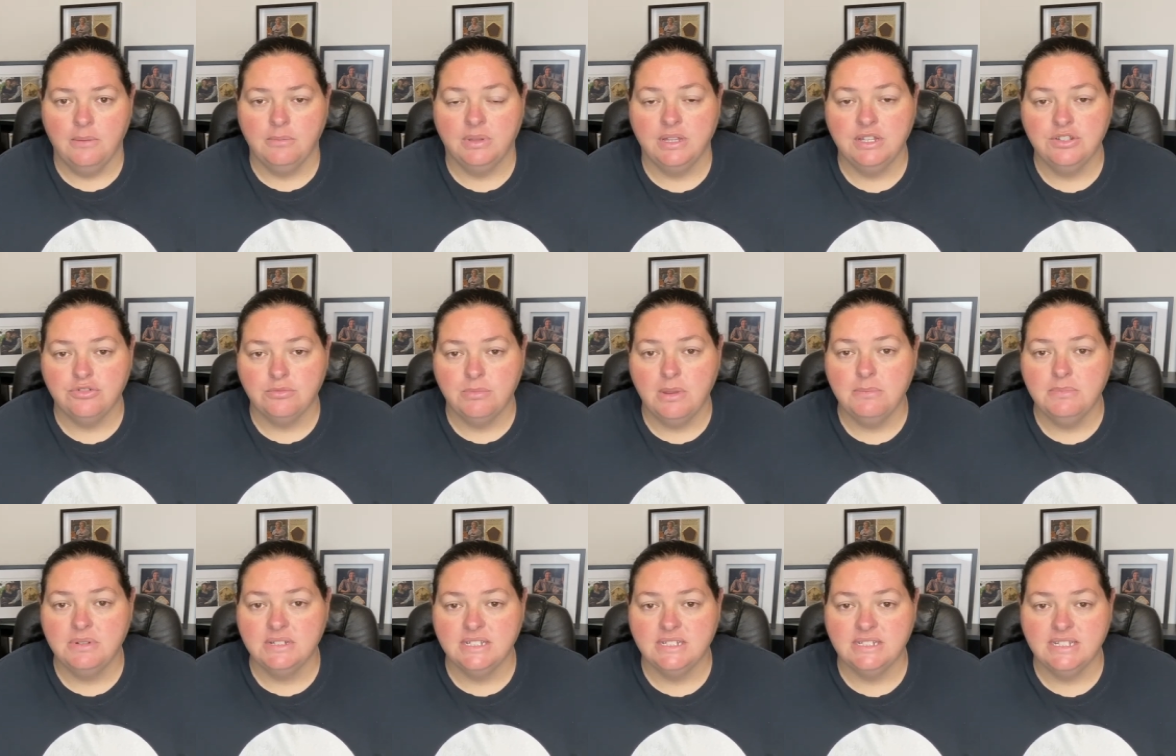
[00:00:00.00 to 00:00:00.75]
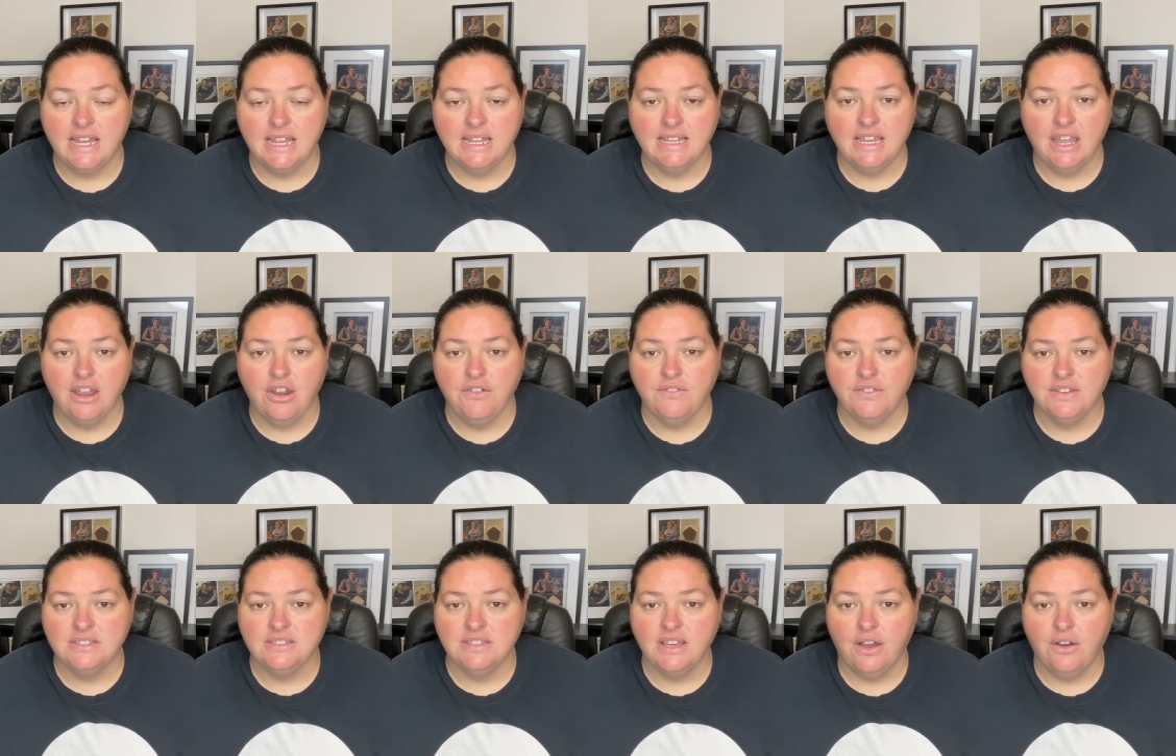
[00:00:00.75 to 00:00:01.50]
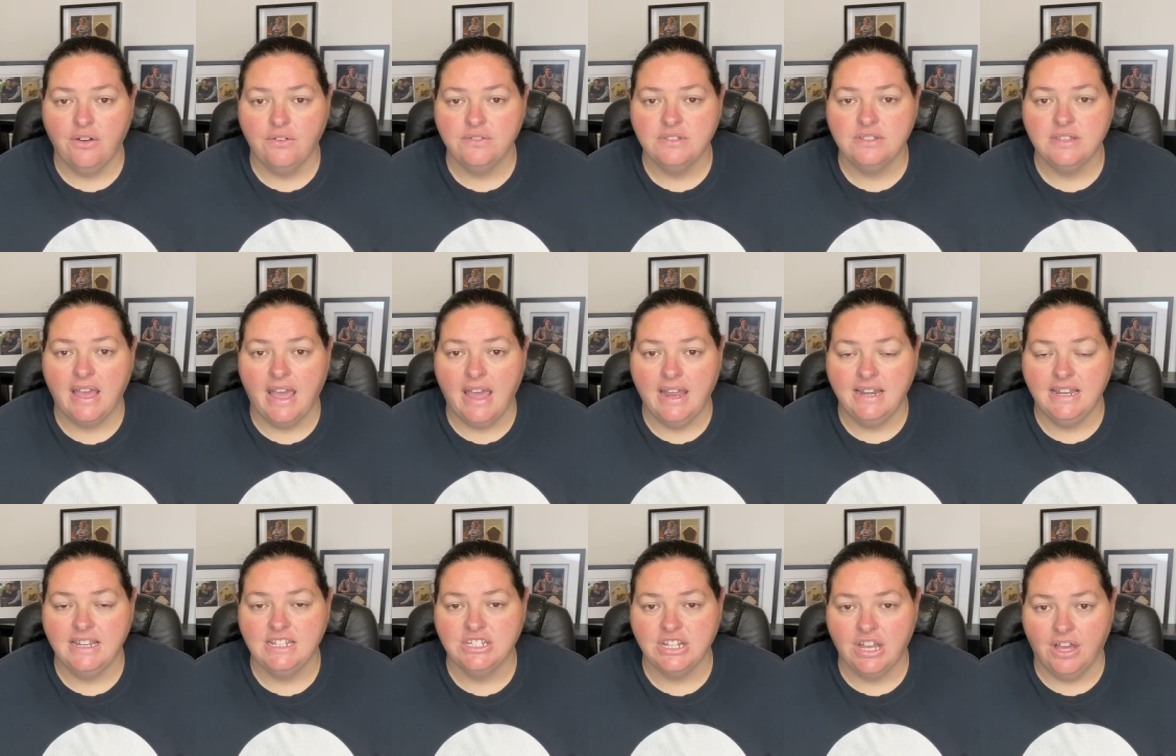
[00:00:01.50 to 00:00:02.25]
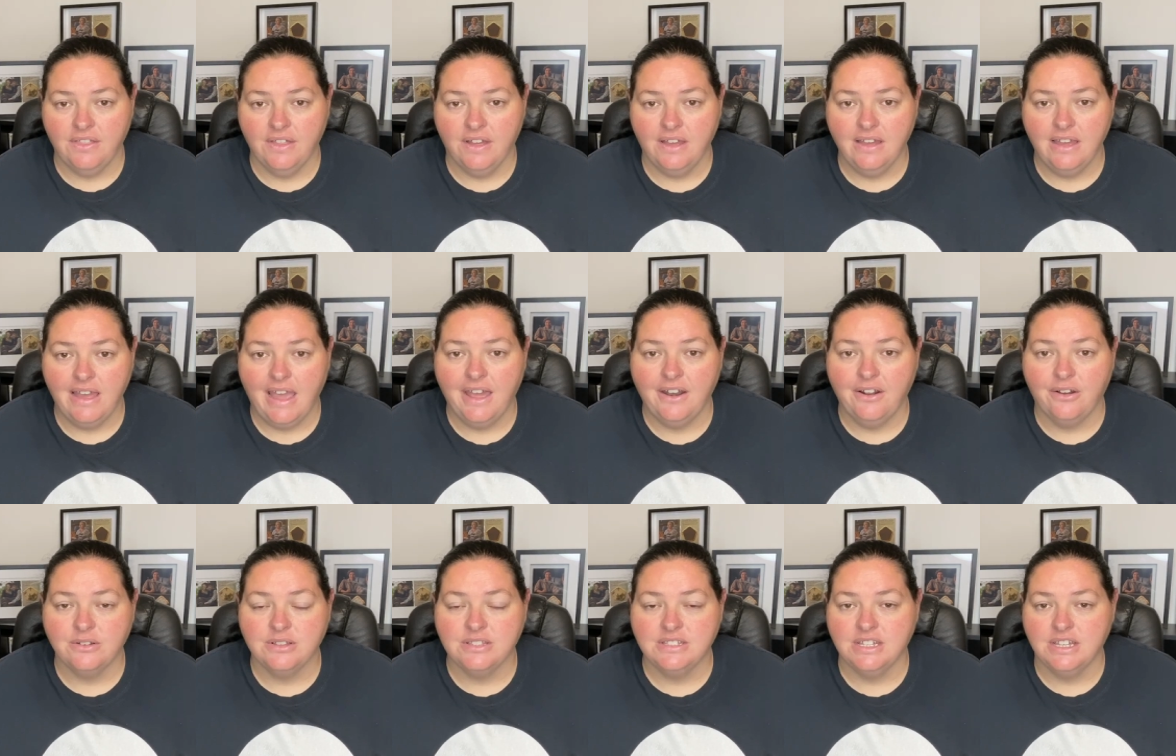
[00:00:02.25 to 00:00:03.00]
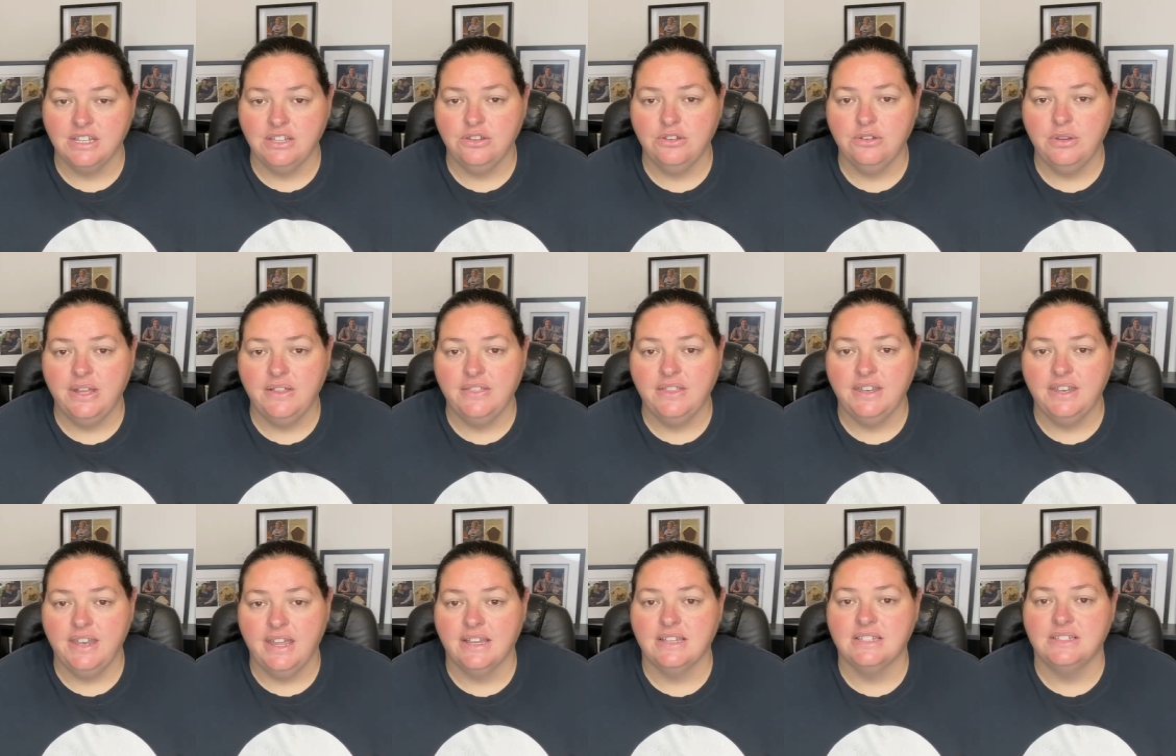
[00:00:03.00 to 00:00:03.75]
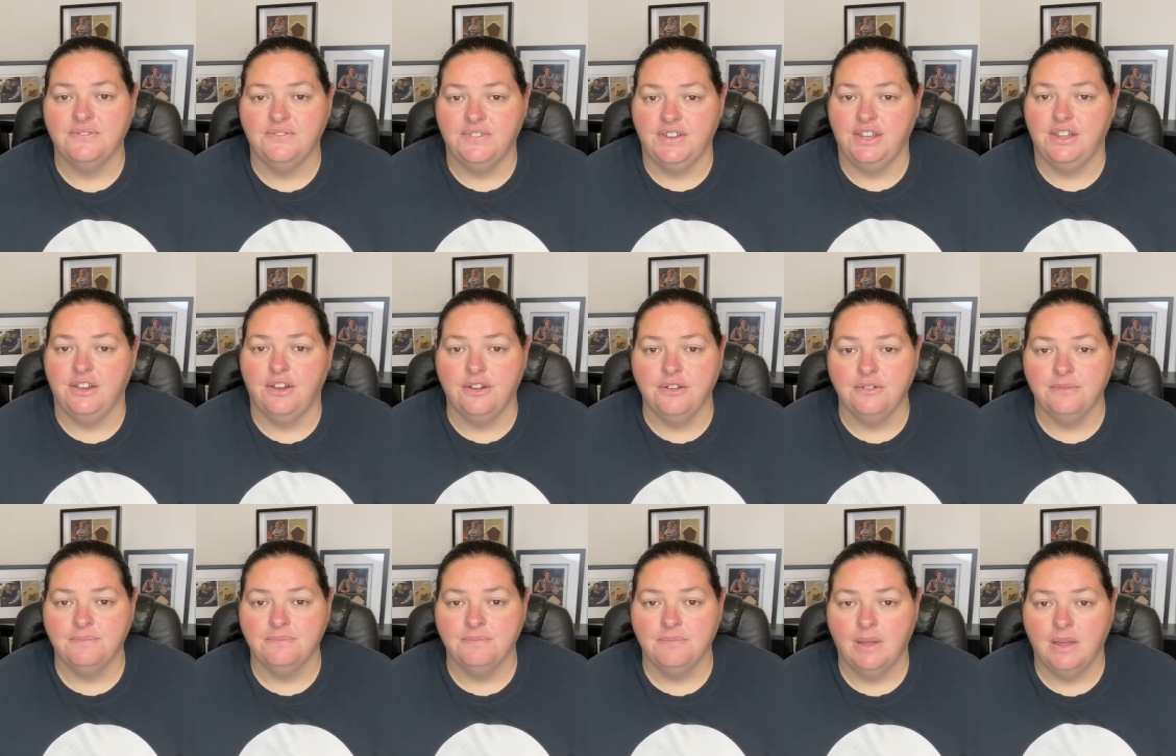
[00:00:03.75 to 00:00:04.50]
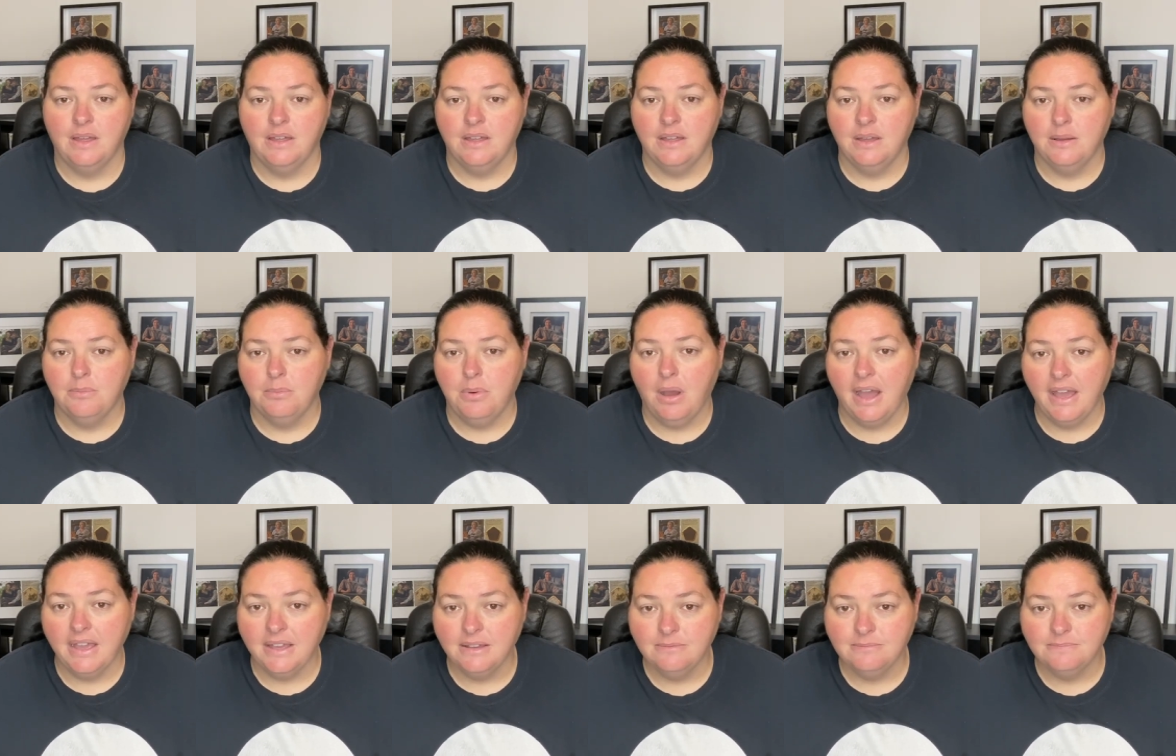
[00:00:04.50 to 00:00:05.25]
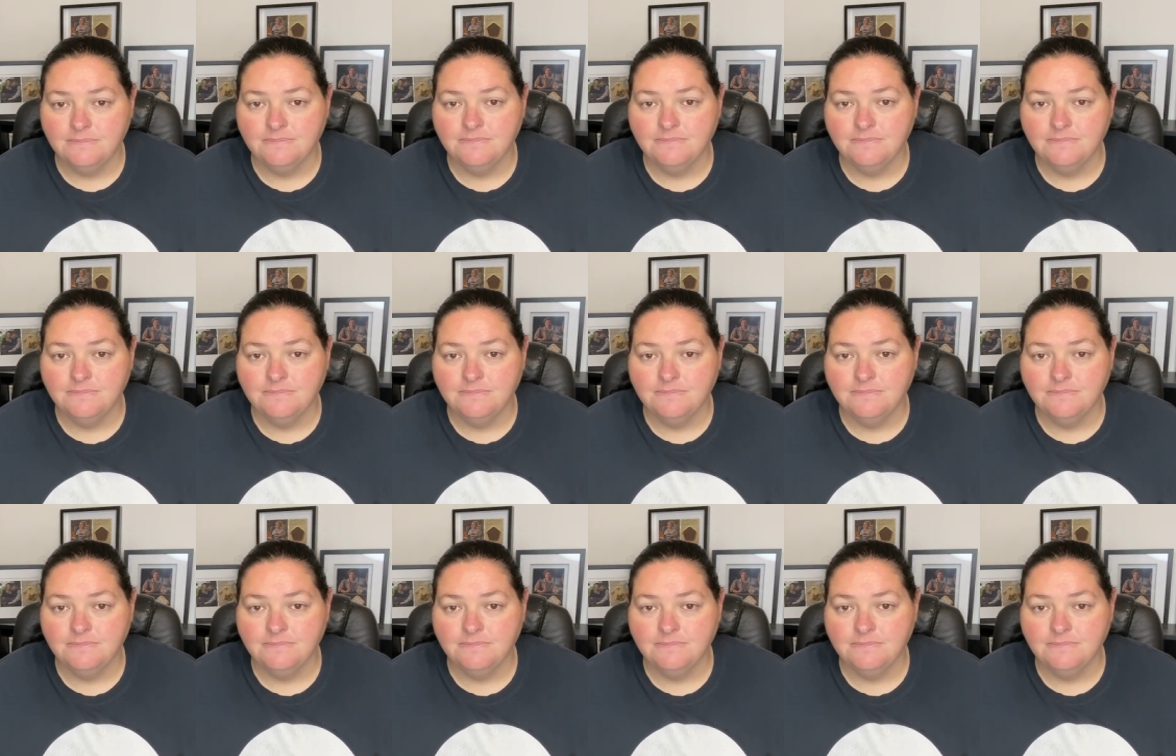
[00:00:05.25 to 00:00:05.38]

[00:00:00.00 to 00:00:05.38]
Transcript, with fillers: Please remember to take care of yourselves and each other and I'll see you in the next video. Bye.